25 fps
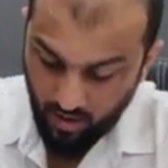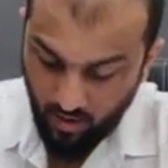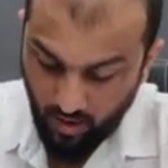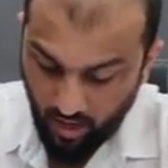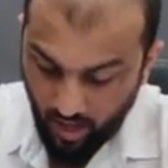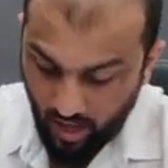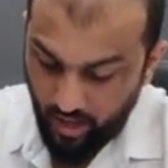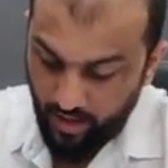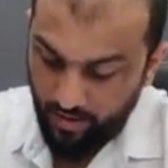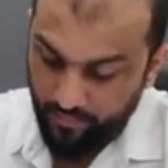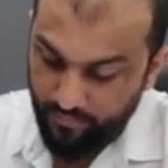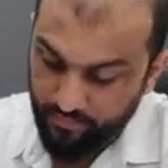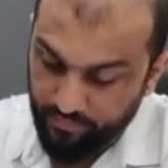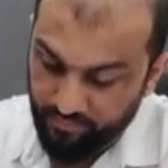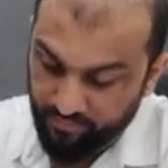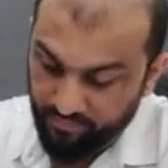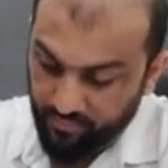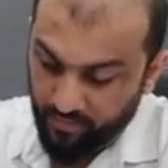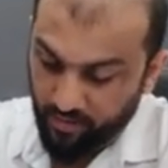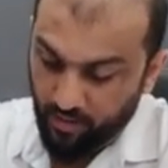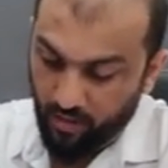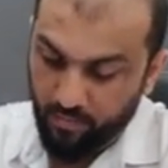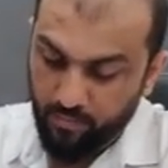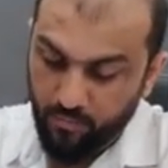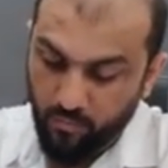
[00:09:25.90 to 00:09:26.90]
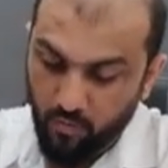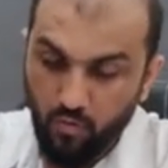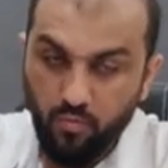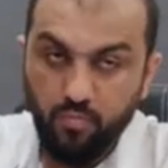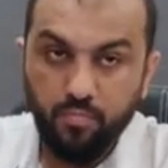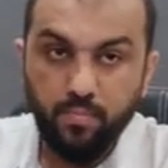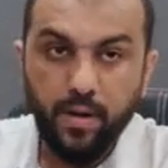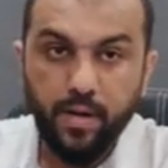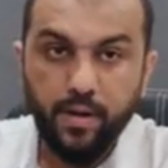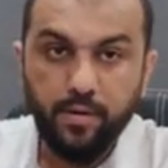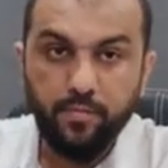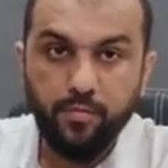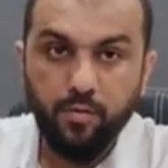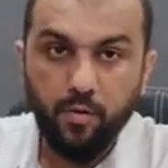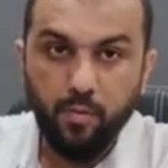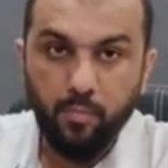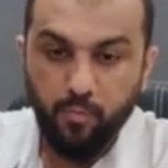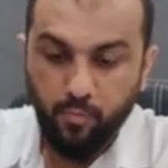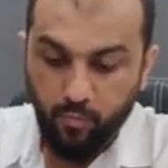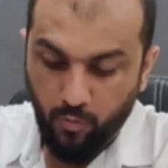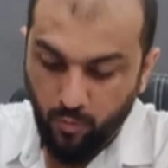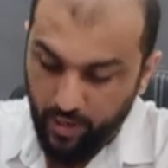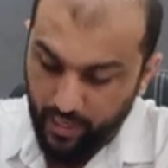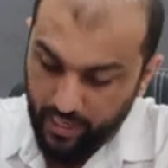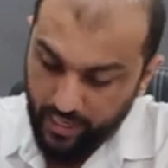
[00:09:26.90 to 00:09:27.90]
Okay, a movement
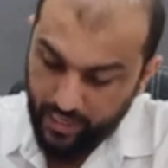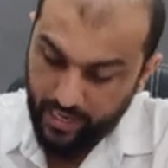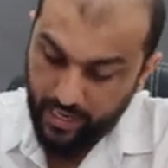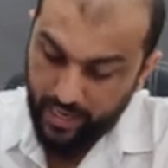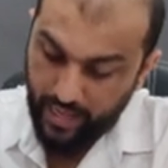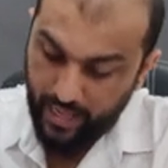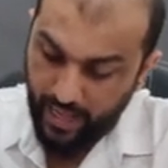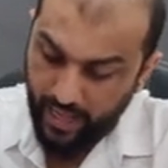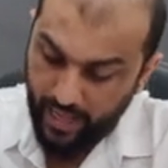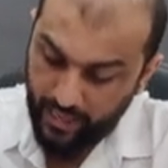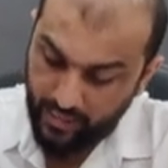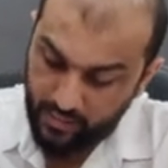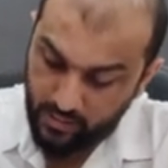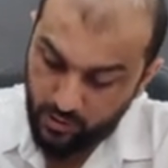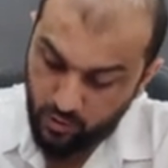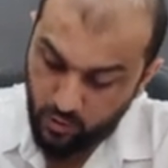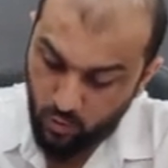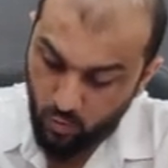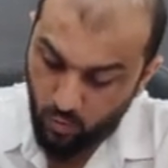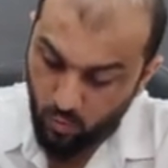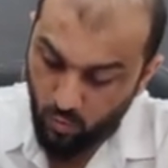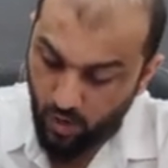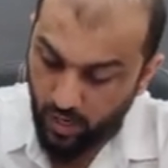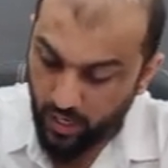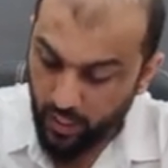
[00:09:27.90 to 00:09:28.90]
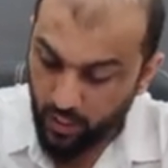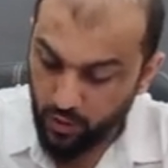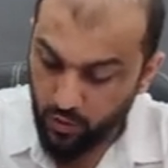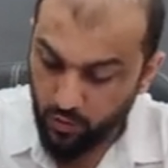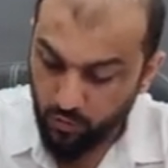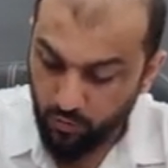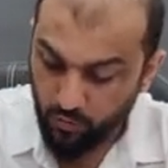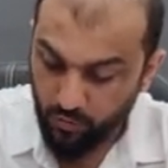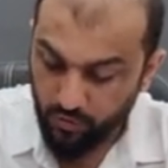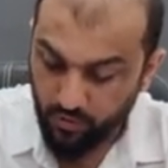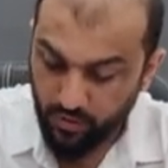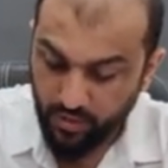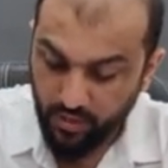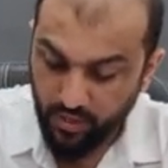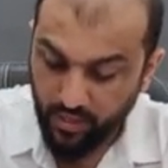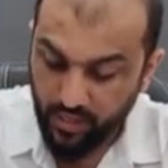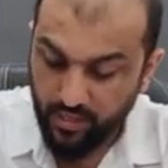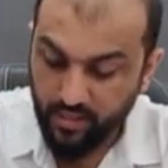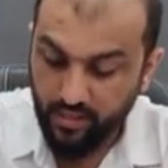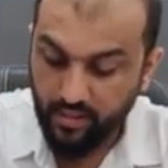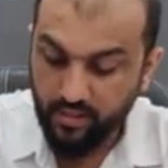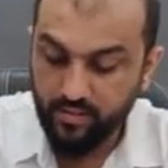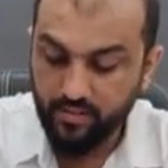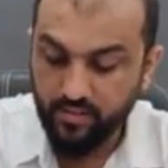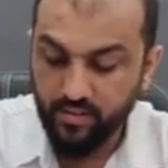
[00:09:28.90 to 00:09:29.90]
from point X to Y shows a
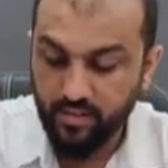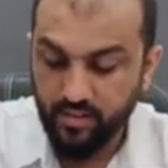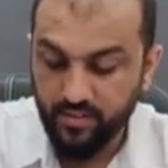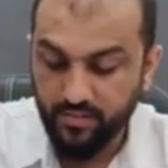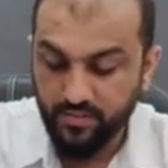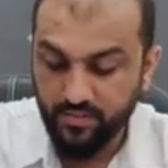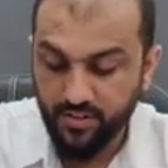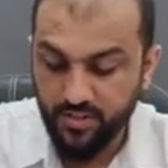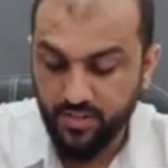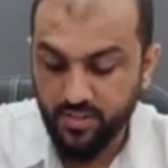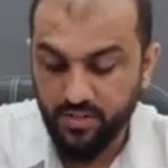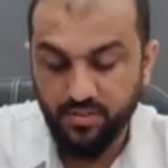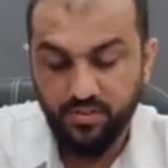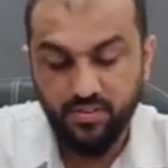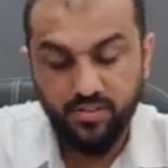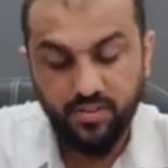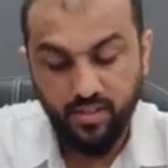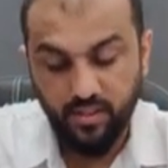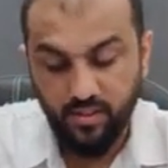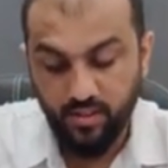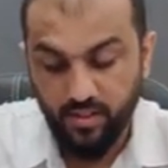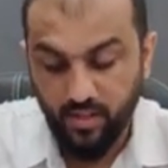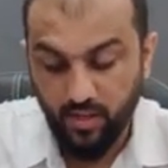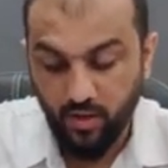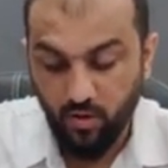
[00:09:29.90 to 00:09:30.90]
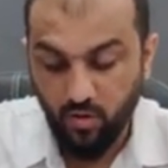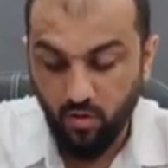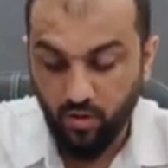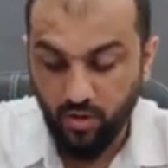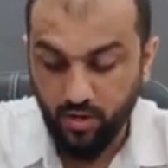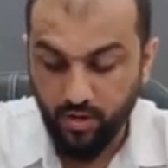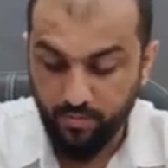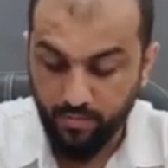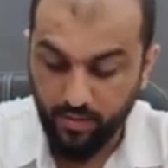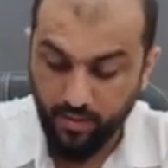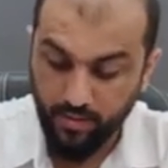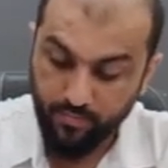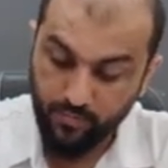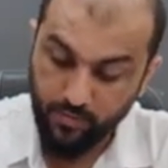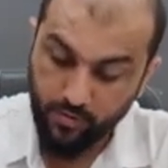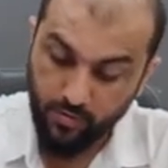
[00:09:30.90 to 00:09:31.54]
decrease in efficiency in the economy.